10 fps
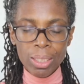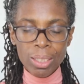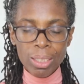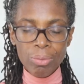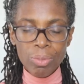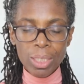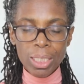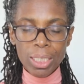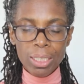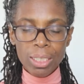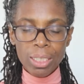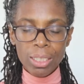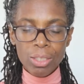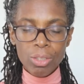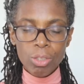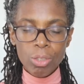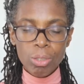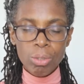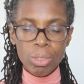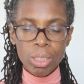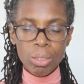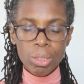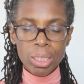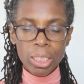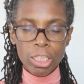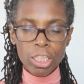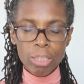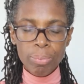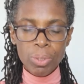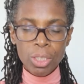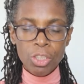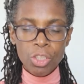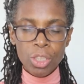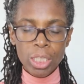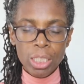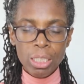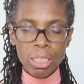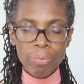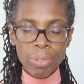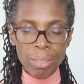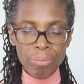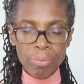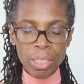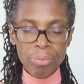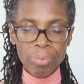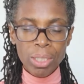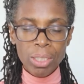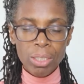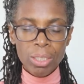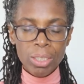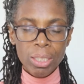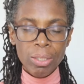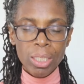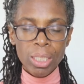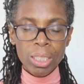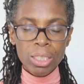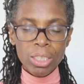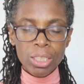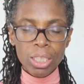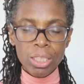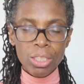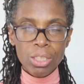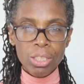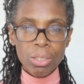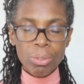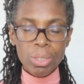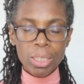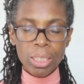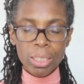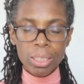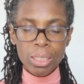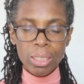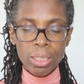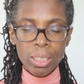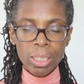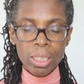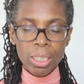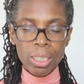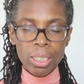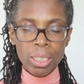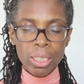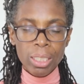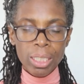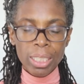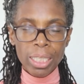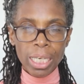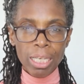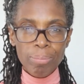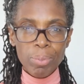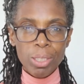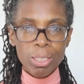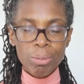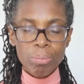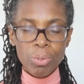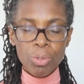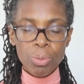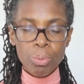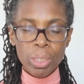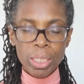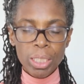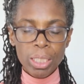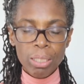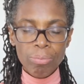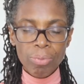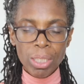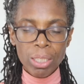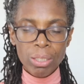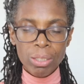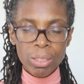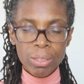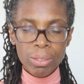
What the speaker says: So really start to notice the positioning. If you have 5 fingers, just start to notice the gap between the fingers.